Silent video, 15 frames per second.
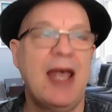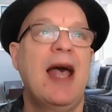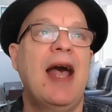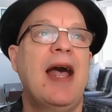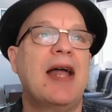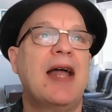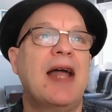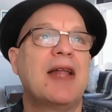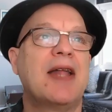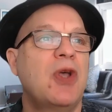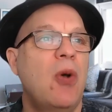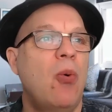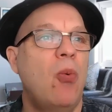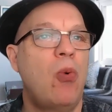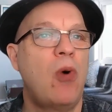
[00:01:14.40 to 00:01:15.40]
at
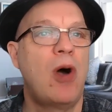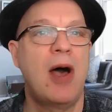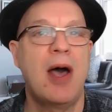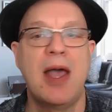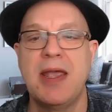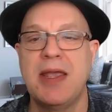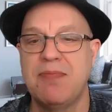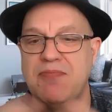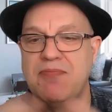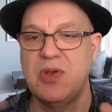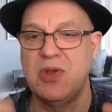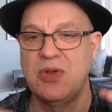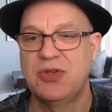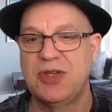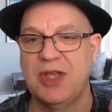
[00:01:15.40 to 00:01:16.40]
why
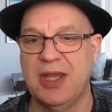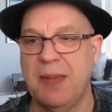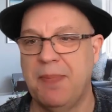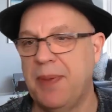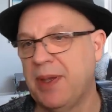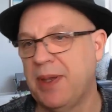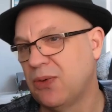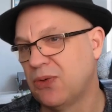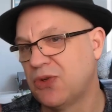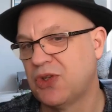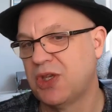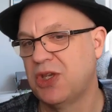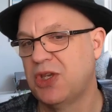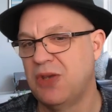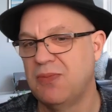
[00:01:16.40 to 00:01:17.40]
music appeals
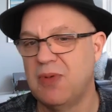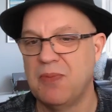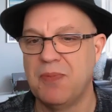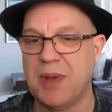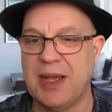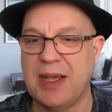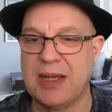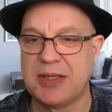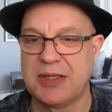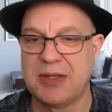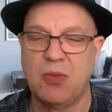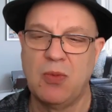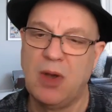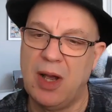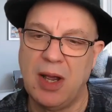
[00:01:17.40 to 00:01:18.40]
to human beings
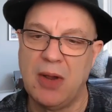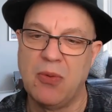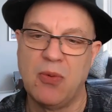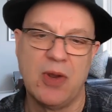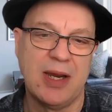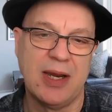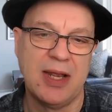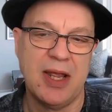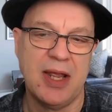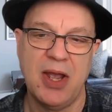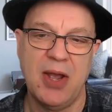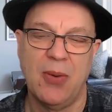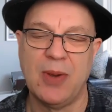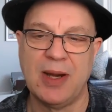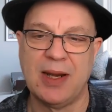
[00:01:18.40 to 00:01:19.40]
and why we
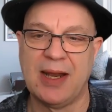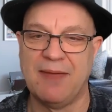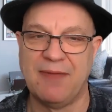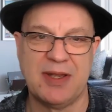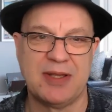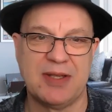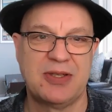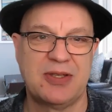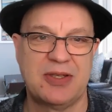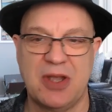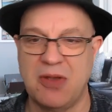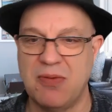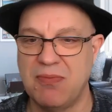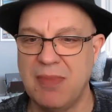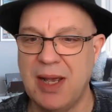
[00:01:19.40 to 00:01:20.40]
love it
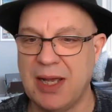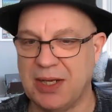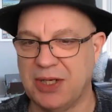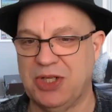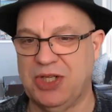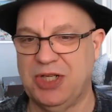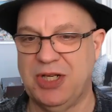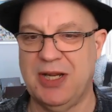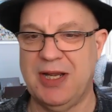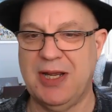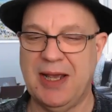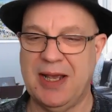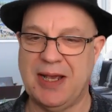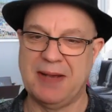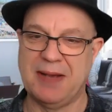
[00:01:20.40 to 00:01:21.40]
so much.
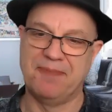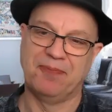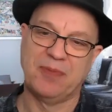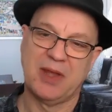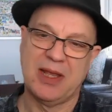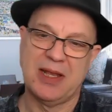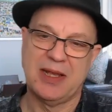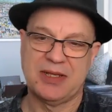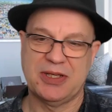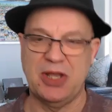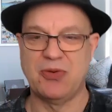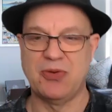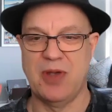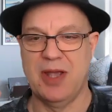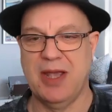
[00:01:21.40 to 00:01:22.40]

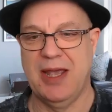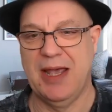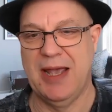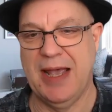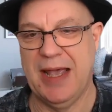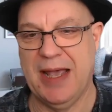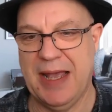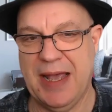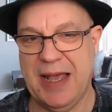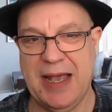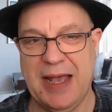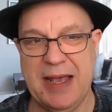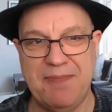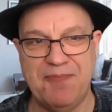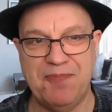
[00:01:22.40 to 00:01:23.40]
So
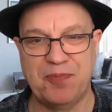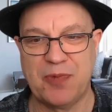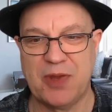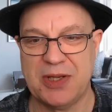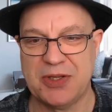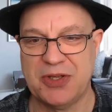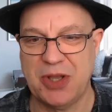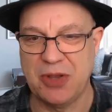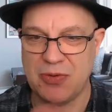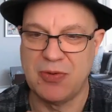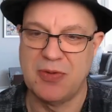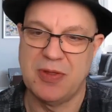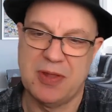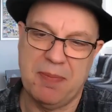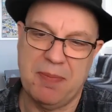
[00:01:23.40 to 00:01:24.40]

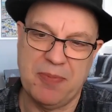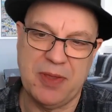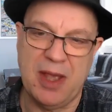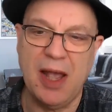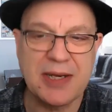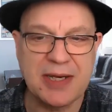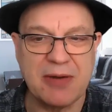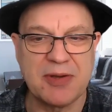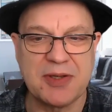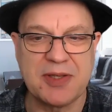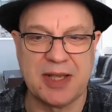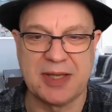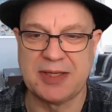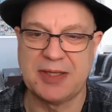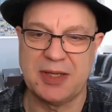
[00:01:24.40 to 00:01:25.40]
the idea is
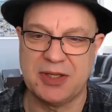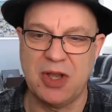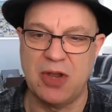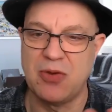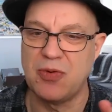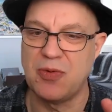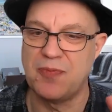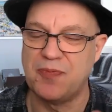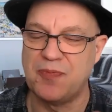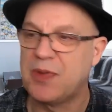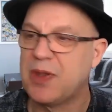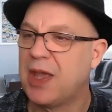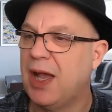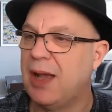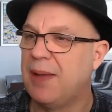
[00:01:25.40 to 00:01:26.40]
this. So
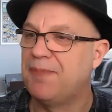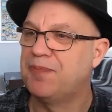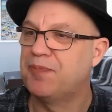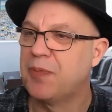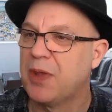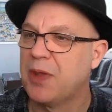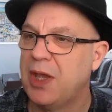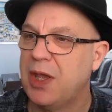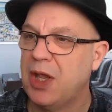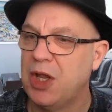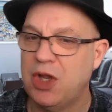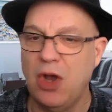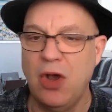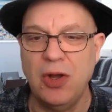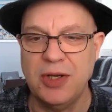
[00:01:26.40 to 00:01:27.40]

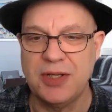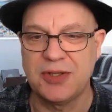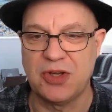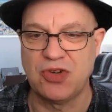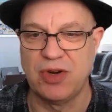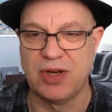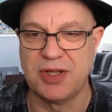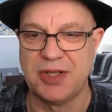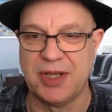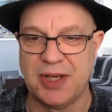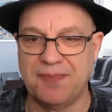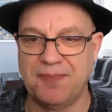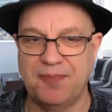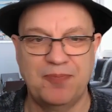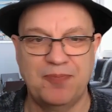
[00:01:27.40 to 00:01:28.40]
God is a Trinity.